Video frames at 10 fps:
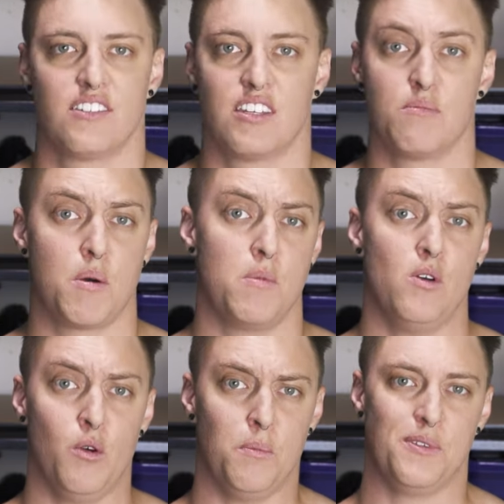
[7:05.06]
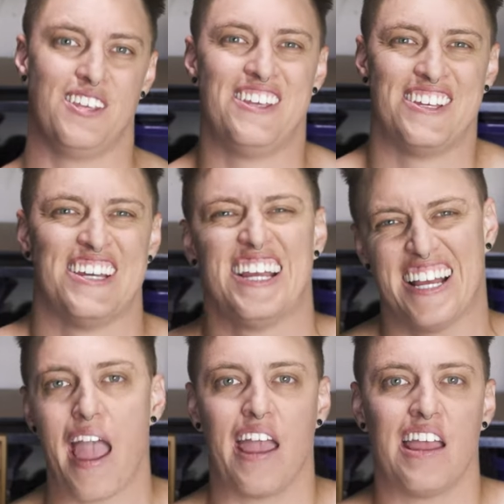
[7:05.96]
see my boobs.
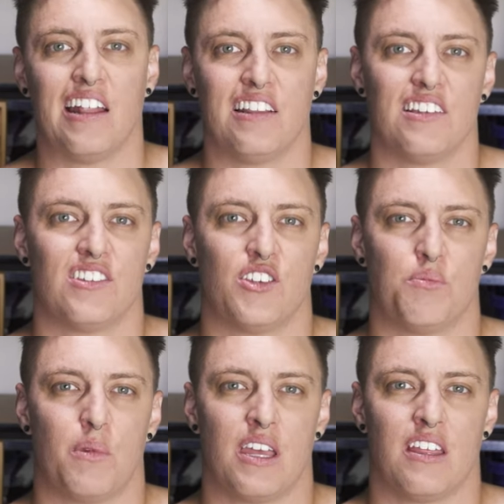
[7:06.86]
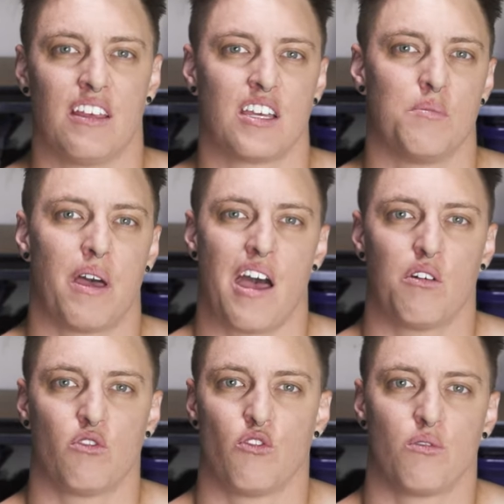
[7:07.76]
And this is me, like,
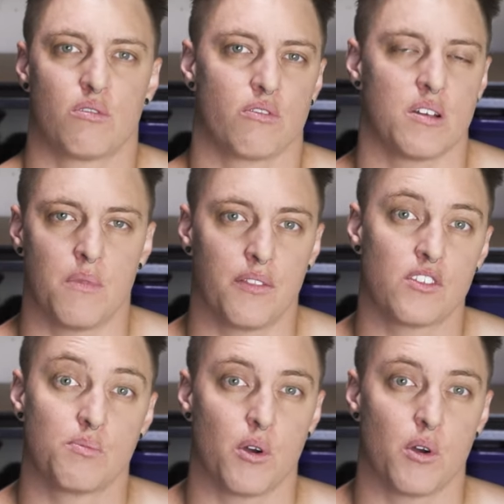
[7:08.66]
about 3 months